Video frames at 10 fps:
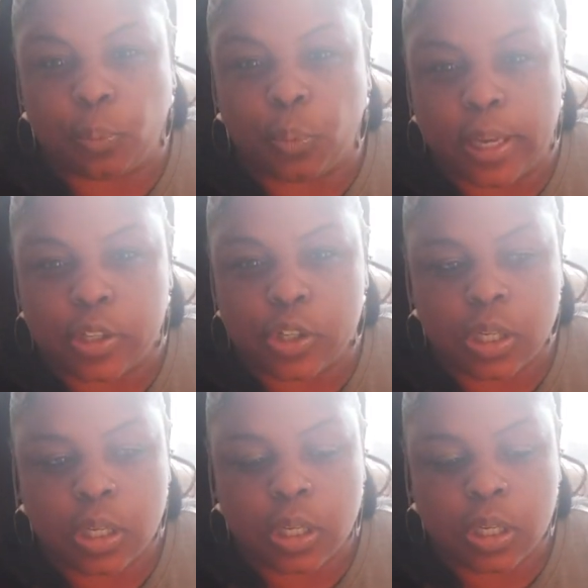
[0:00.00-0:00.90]
which
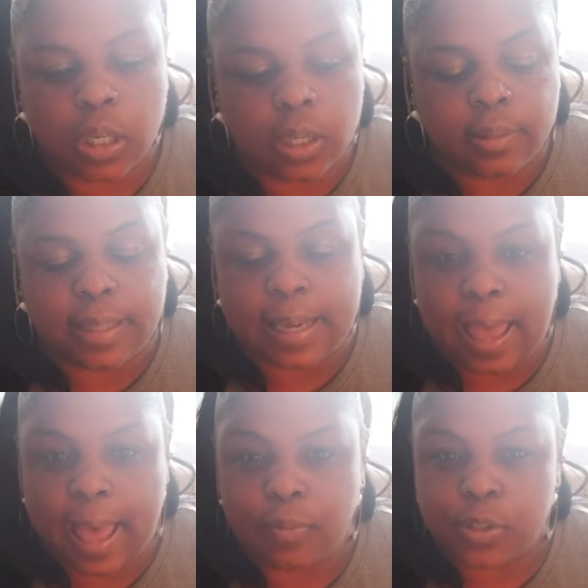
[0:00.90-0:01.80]
they
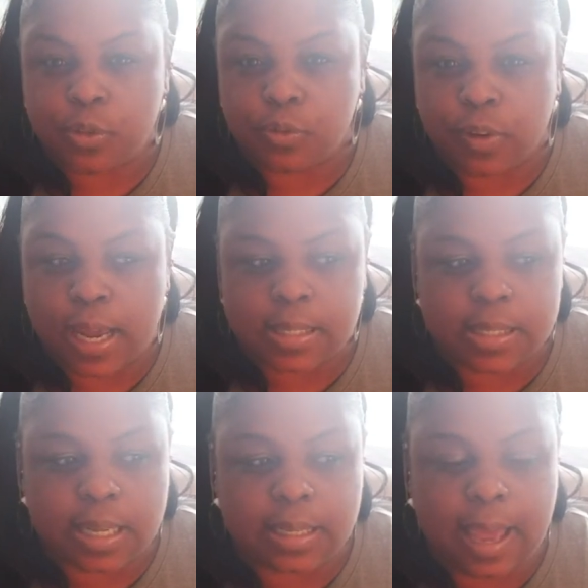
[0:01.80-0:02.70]
have to
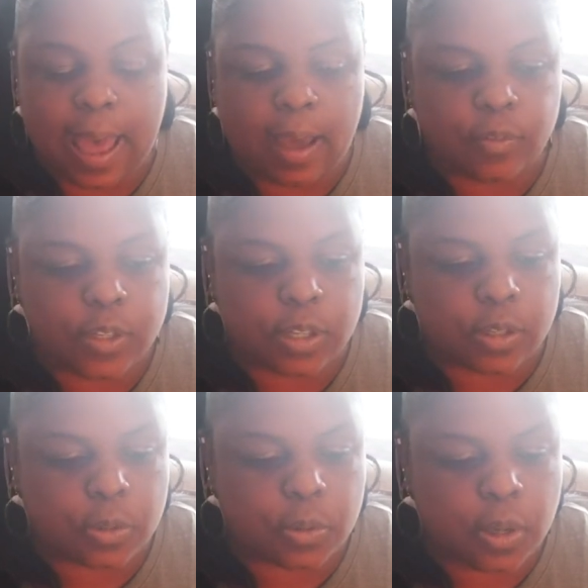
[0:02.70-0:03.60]
rest and have
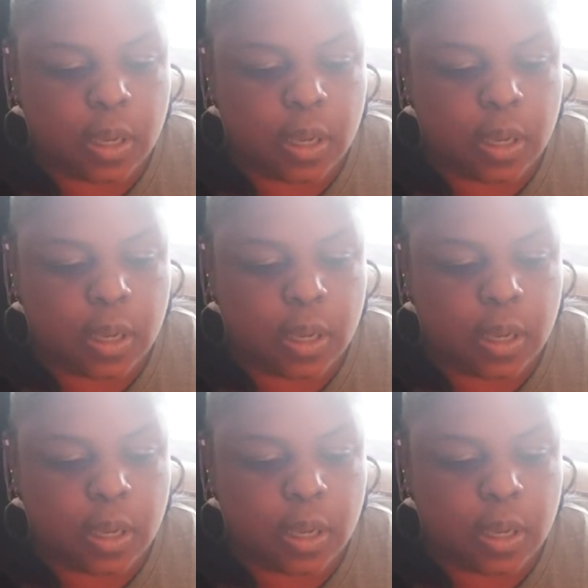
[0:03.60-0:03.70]
to